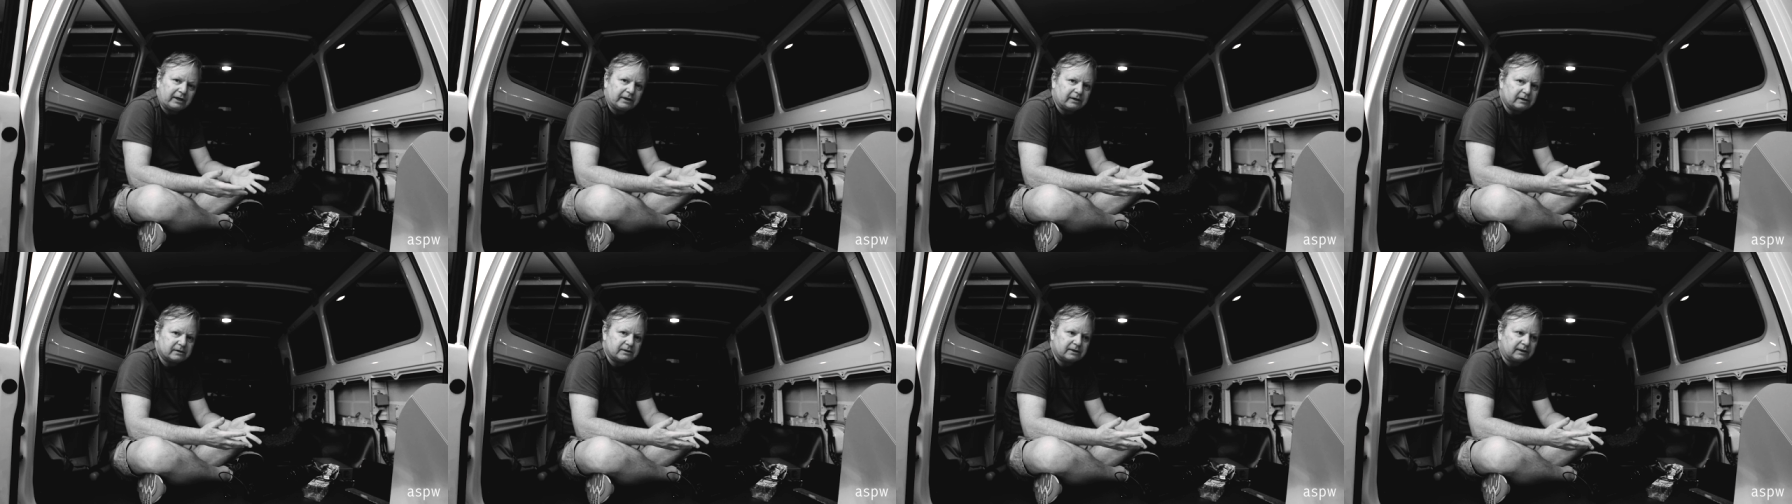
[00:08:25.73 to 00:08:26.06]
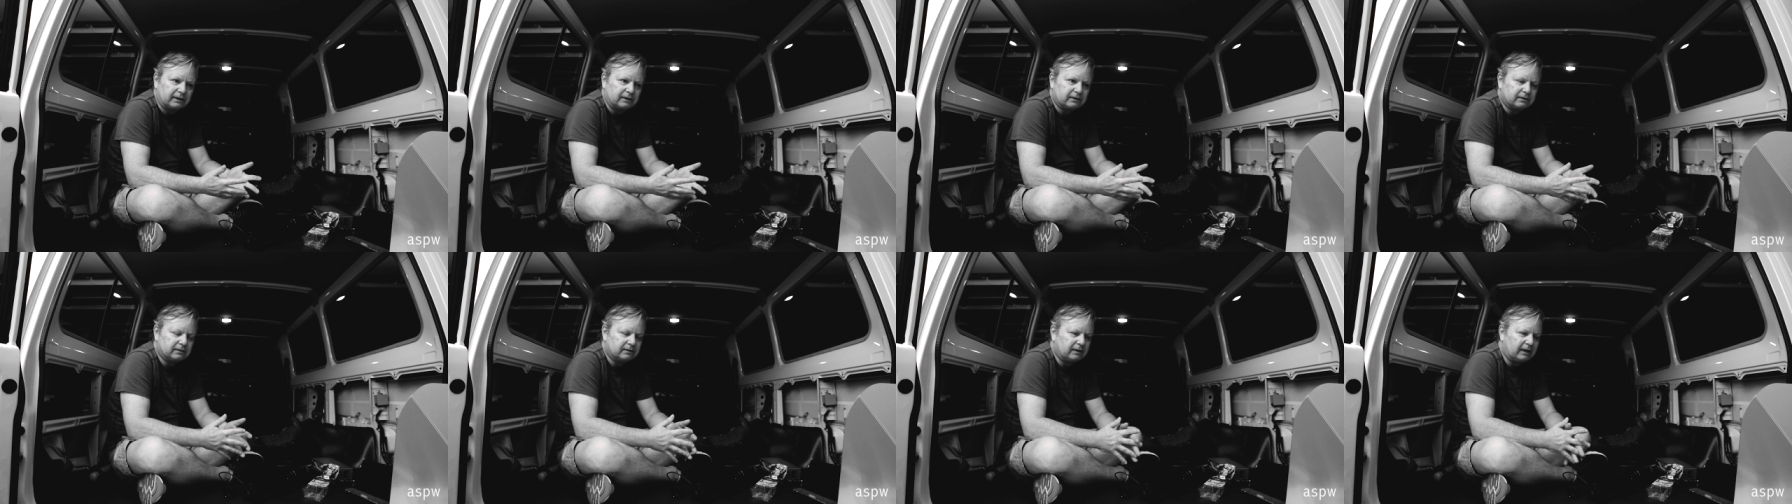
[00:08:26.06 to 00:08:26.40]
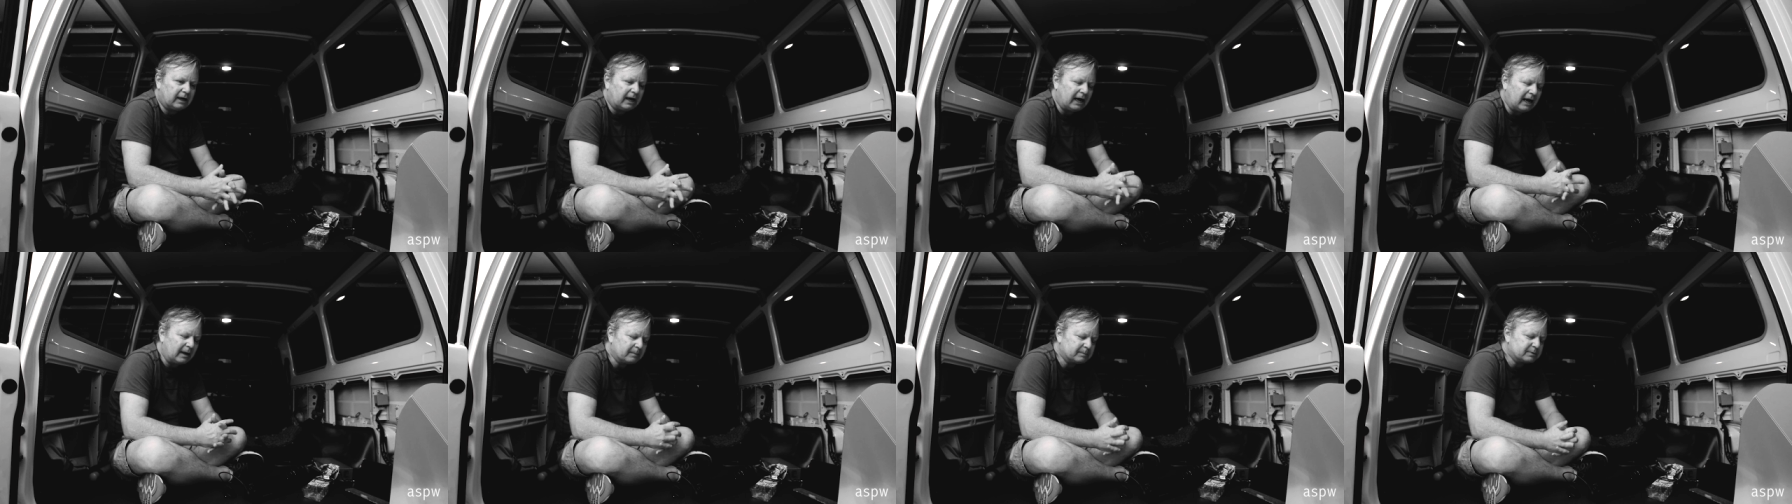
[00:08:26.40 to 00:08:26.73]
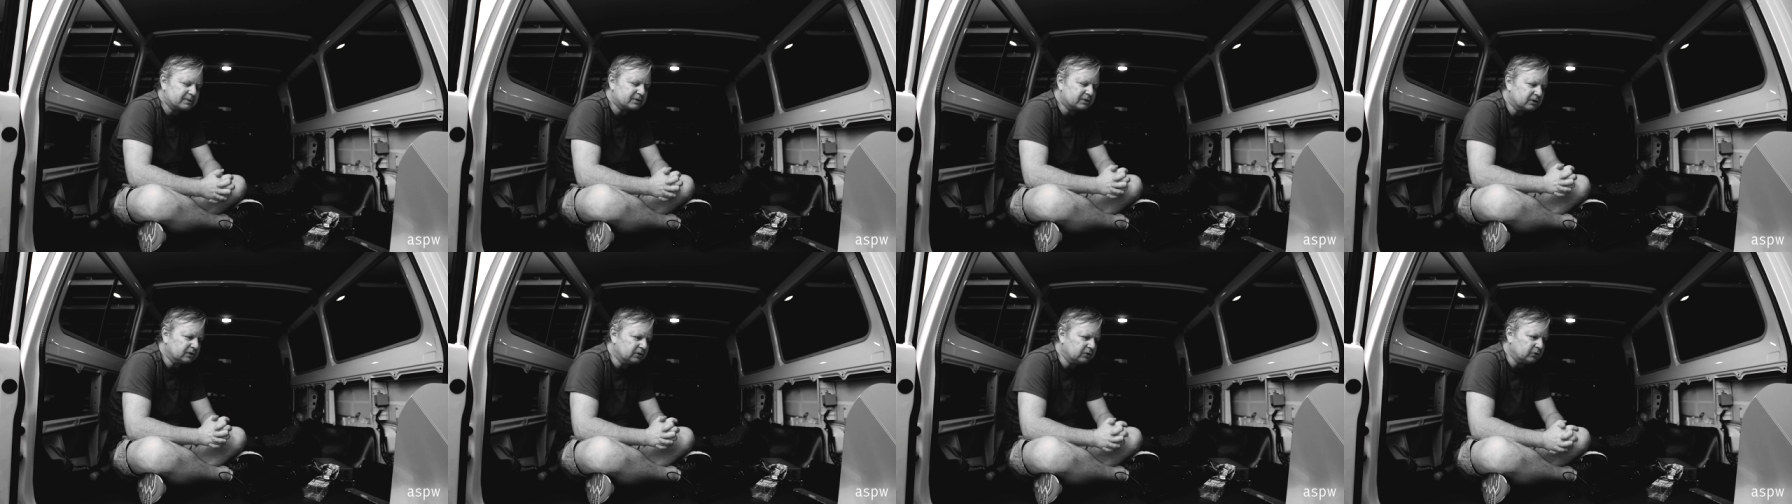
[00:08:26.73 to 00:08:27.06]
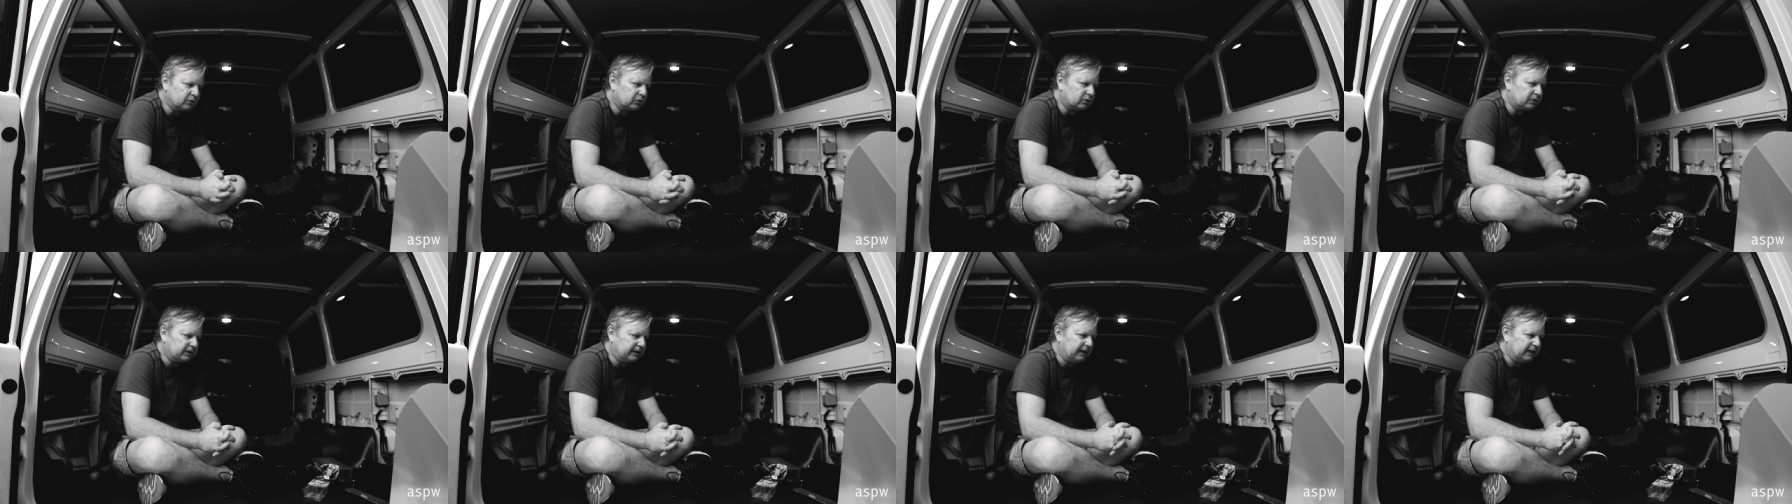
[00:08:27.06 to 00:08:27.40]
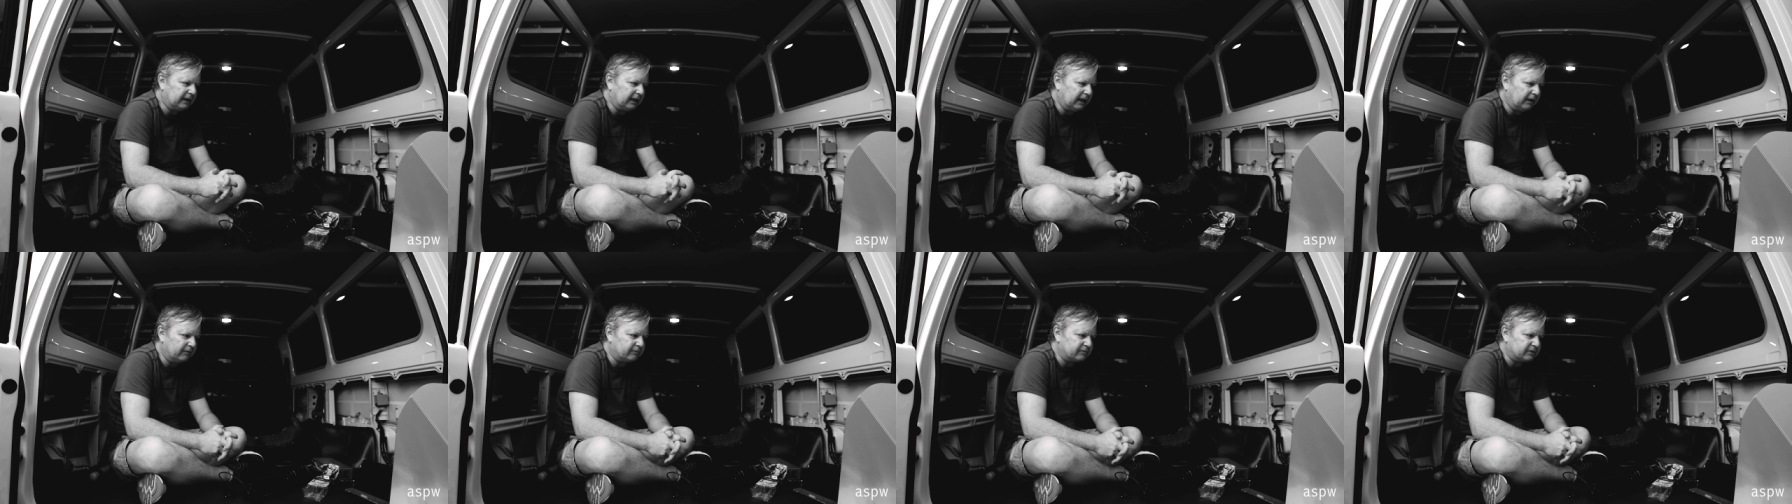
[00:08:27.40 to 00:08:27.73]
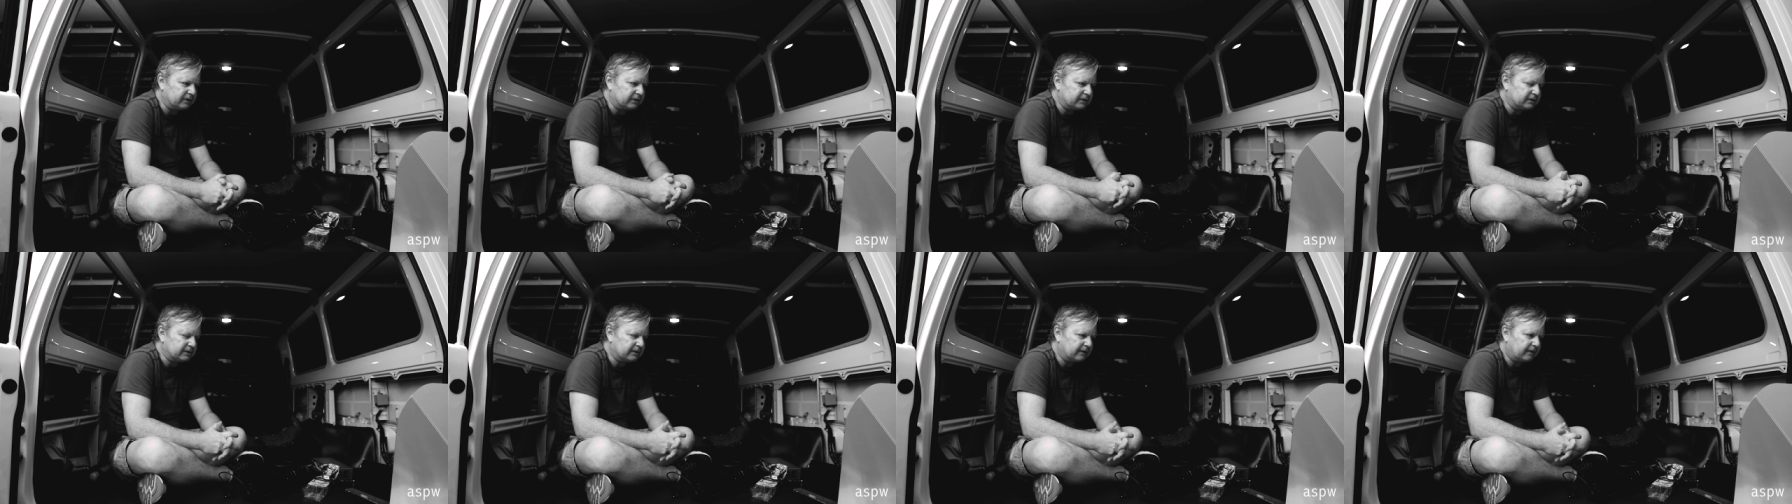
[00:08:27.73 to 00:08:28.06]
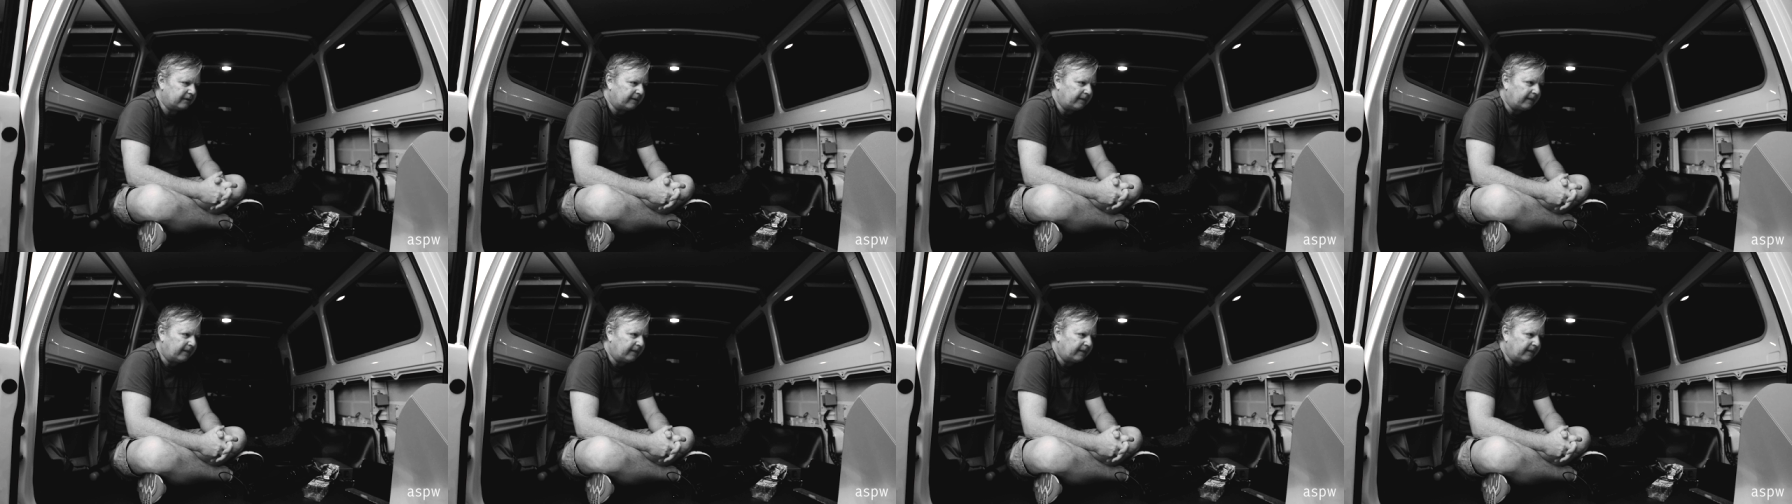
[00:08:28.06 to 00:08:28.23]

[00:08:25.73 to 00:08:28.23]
editing, absolutely loved it.